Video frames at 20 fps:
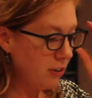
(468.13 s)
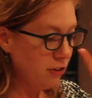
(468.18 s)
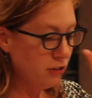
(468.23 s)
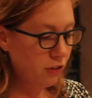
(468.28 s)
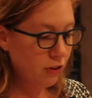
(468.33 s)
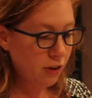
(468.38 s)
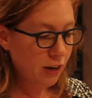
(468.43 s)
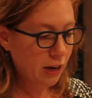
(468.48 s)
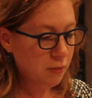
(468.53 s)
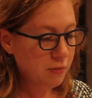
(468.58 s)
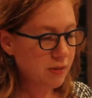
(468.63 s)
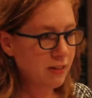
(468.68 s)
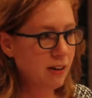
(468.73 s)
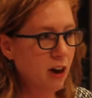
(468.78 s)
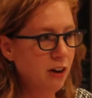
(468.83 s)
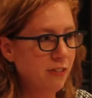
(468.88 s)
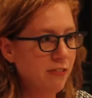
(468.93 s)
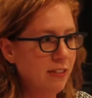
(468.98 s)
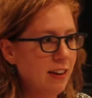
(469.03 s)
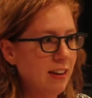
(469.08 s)
shooting
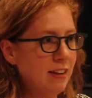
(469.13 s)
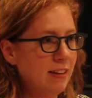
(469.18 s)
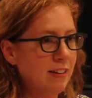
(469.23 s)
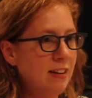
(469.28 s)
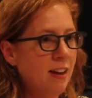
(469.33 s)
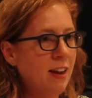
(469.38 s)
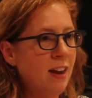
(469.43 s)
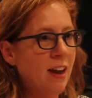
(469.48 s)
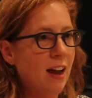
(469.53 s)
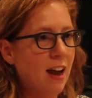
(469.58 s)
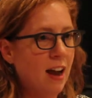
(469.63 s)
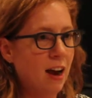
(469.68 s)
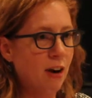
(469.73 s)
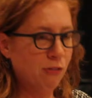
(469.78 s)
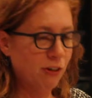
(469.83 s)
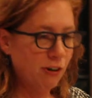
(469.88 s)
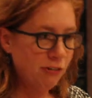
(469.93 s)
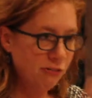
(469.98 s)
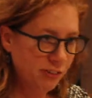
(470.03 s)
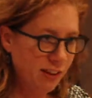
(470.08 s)
himself is
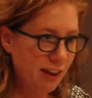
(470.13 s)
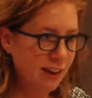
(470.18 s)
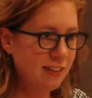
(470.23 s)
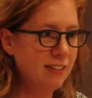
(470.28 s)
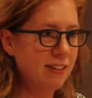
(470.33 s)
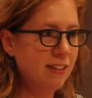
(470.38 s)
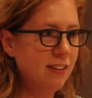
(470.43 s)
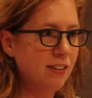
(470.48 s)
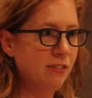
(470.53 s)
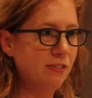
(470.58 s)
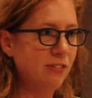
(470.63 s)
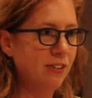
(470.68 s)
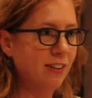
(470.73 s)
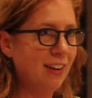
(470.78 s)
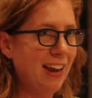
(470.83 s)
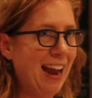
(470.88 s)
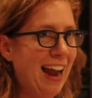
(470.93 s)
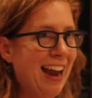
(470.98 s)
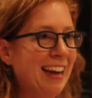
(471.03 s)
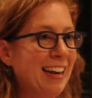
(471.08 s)
a reflexive
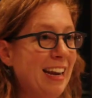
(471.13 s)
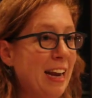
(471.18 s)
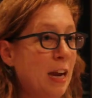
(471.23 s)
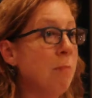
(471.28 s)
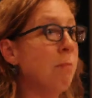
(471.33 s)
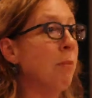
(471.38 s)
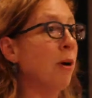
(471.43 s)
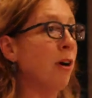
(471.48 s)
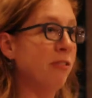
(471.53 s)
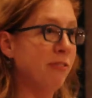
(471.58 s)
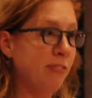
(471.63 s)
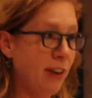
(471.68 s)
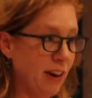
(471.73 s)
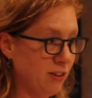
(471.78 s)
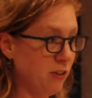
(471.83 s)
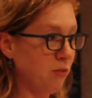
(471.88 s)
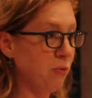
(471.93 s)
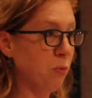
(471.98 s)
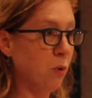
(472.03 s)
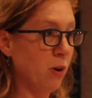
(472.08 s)
and
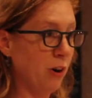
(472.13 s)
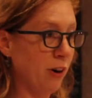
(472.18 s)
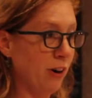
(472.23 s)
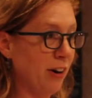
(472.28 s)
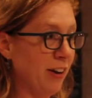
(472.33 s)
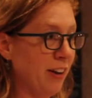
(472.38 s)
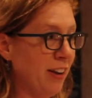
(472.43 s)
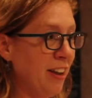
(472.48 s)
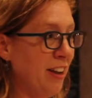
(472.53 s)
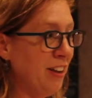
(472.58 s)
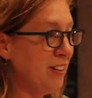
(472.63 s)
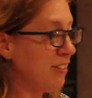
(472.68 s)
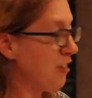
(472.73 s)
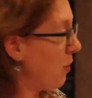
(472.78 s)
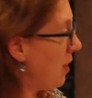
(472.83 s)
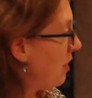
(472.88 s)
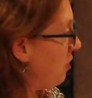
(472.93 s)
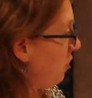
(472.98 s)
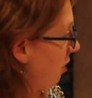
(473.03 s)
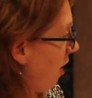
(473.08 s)
imperfective word.
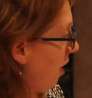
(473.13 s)
So he